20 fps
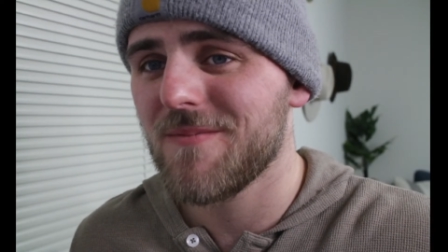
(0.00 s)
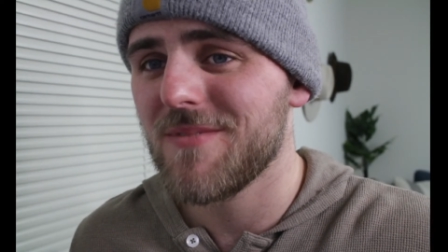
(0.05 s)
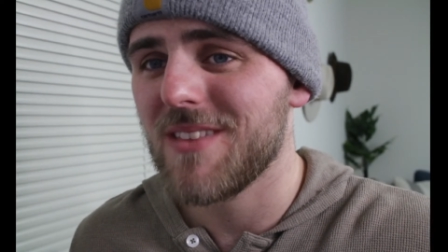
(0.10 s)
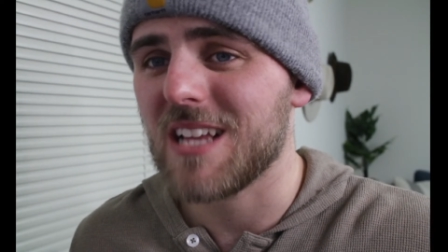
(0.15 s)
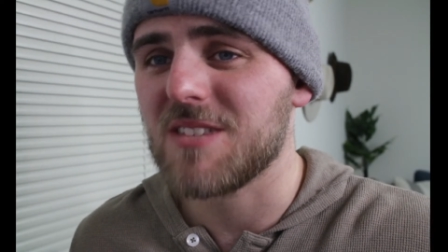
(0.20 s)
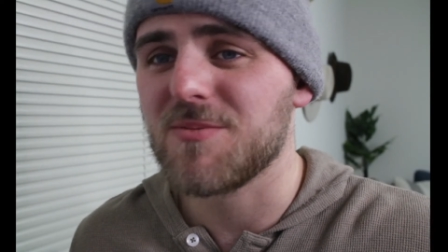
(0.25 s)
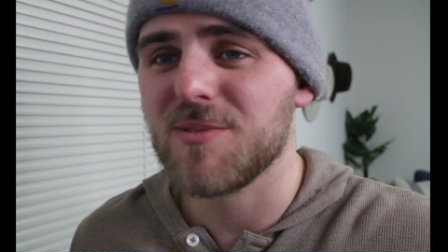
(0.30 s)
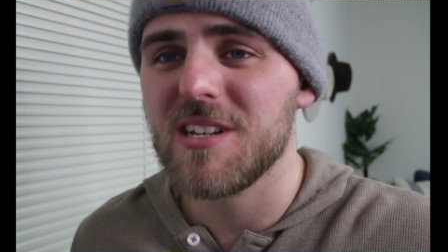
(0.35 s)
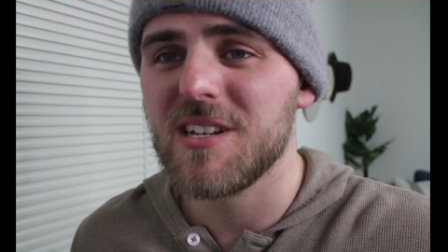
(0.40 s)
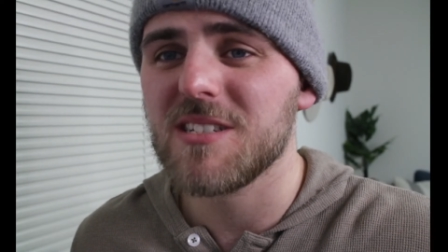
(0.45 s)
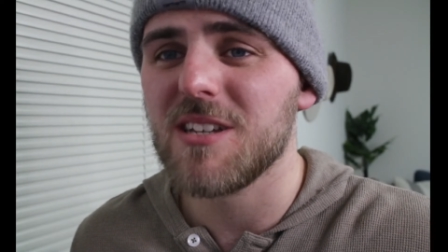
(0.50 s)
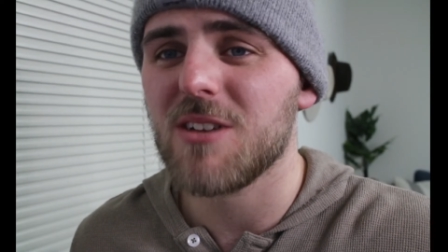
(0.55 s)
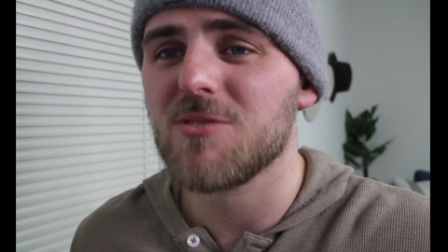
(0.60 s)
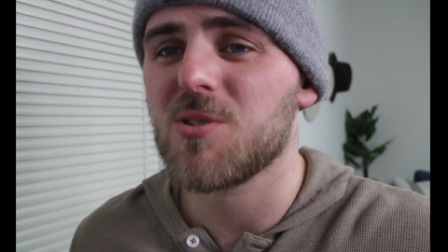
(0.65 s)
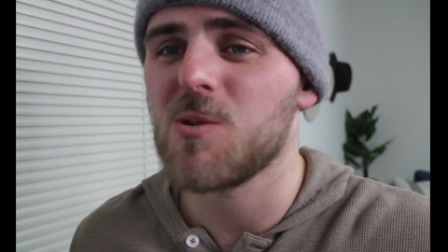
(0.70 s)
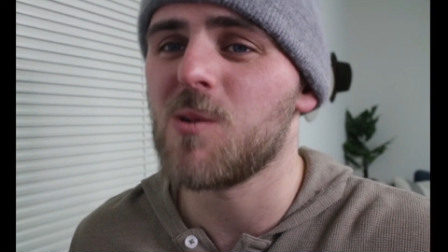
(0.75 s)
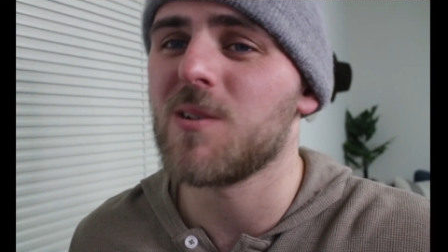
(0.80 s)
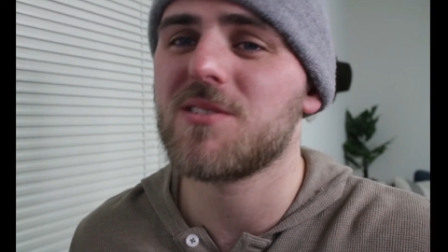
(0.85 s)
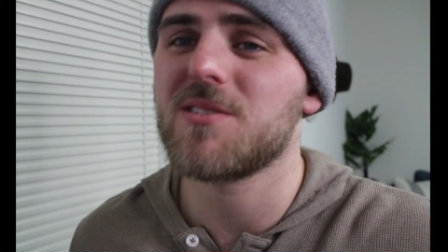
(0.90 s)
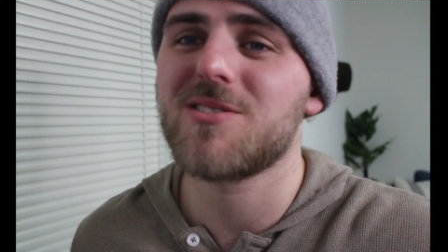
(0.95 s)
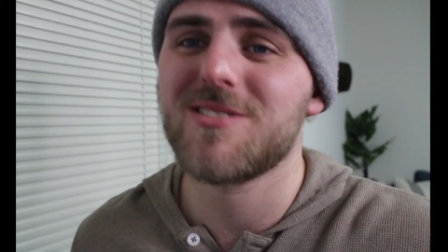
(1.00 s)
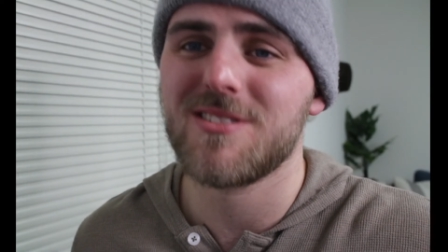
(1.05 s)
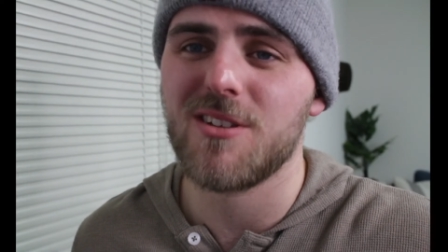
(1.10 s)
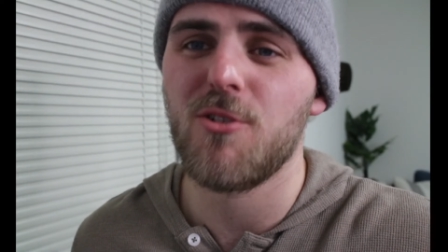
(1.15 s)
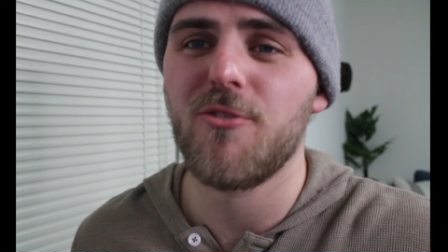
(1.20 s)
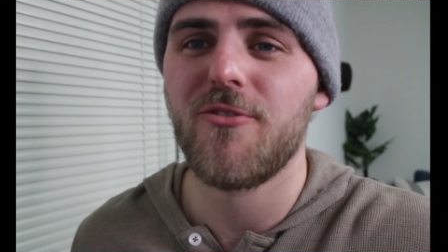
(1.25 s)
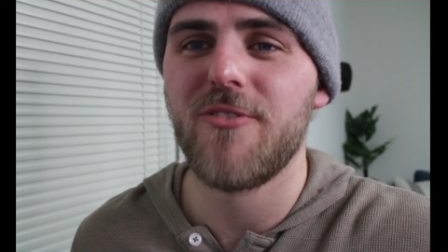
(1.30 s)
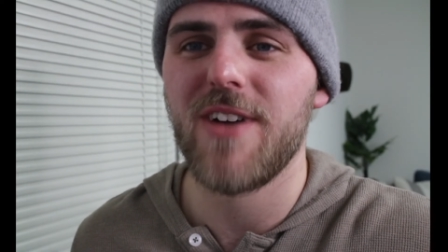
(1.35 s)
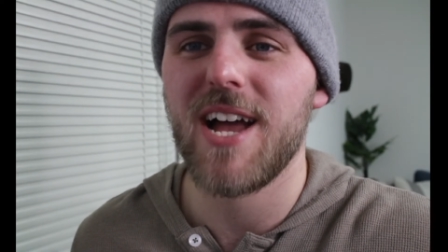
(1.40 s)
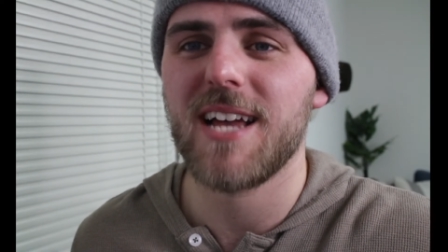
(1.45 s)
That's because I was going so
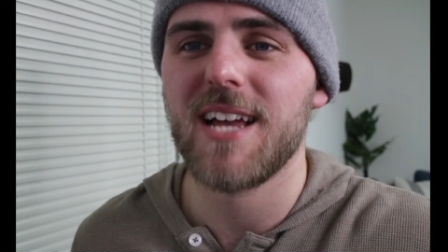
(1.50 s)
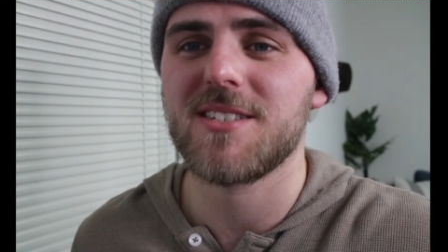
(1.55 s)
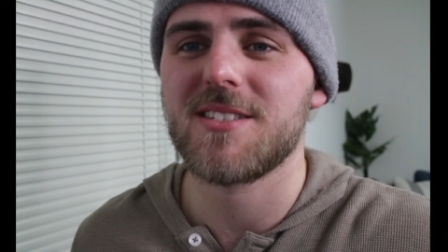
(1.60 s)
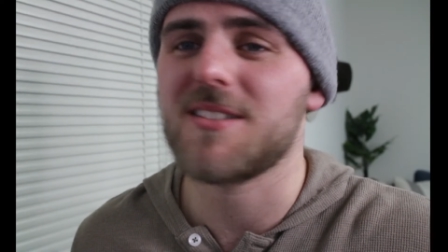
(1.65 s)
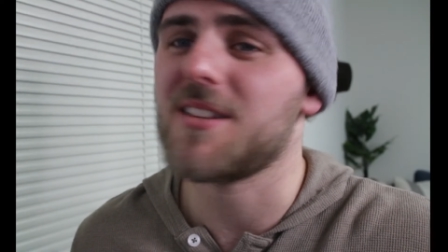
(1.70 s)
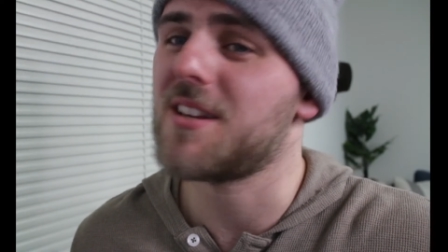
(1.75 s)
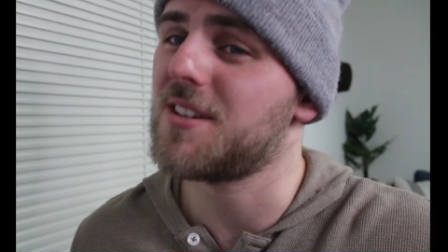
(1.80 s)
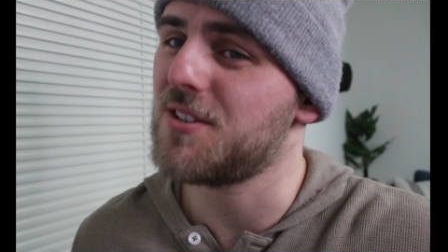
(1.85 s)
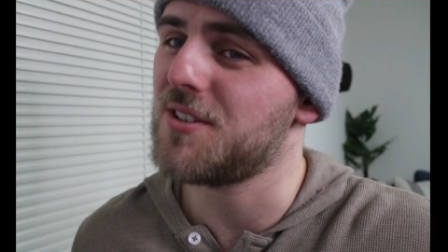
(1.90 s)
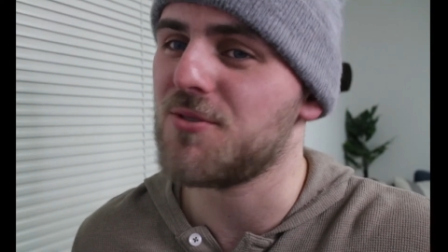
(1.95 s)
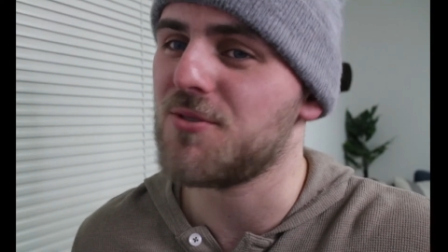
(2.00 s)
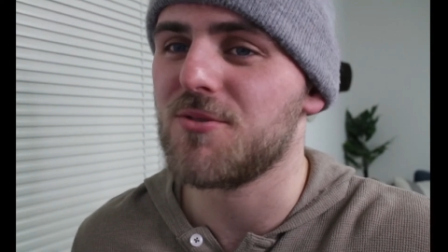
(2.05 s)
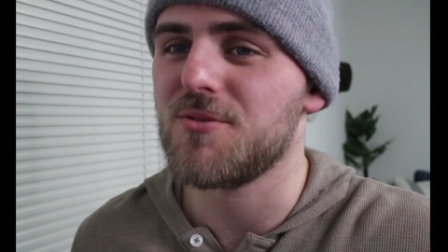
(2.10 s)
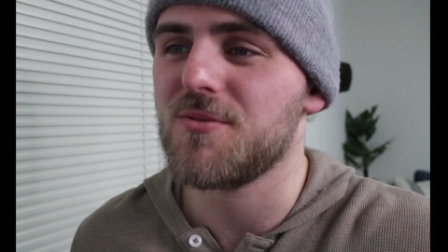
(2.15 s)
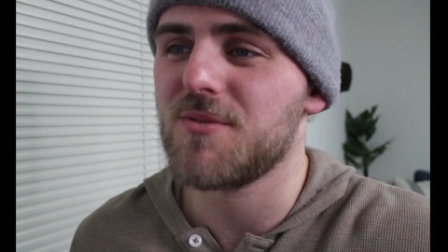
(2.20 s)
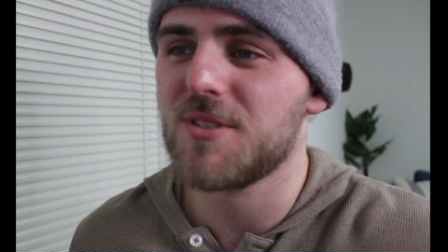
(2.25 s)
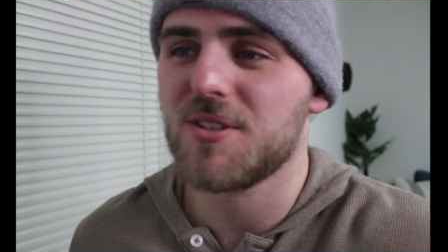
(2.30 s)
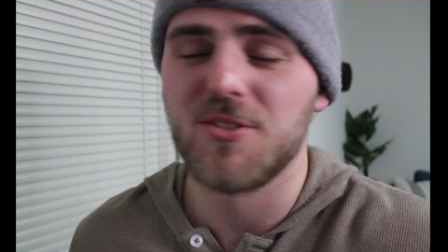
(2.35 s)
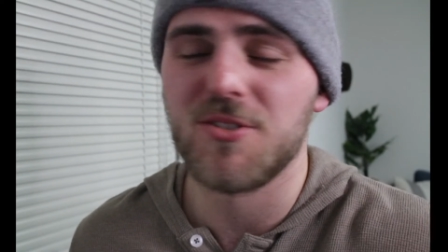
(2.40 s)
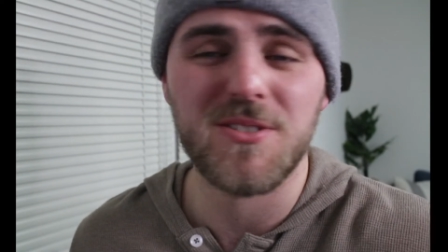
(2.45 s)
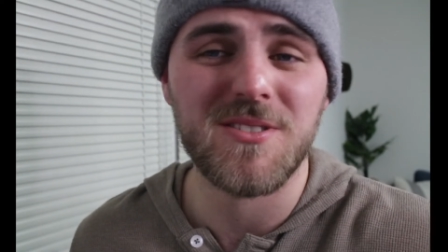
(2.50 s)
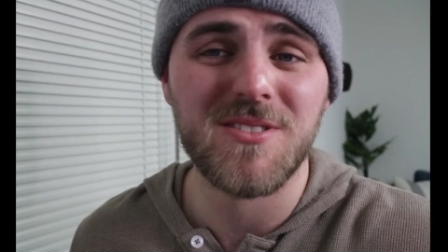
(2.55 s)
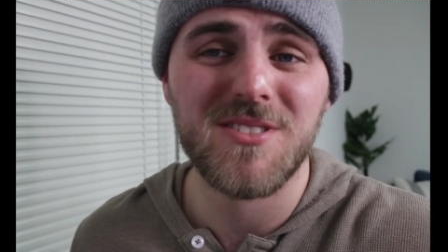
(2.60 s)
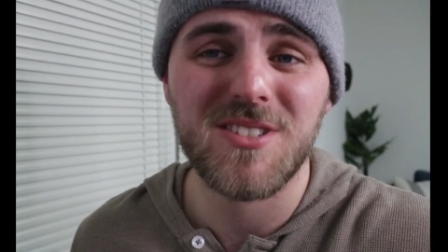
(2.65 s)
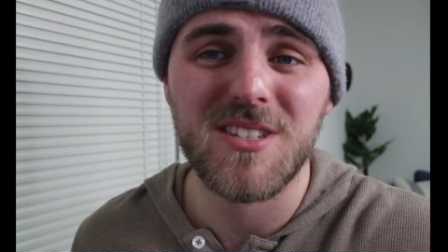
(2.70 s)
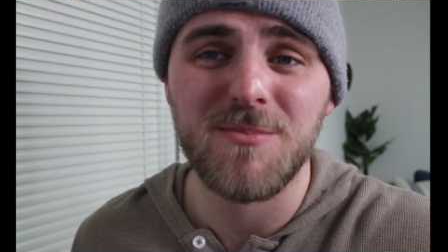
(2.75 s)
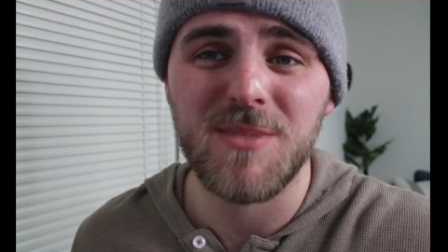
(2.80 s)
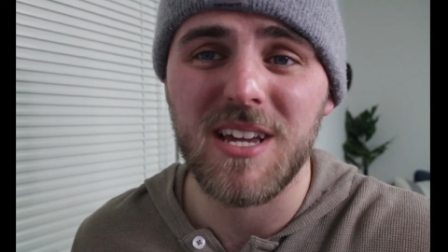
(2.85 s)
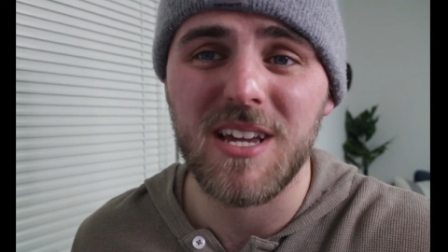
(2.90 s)
fast that you couldn't see me.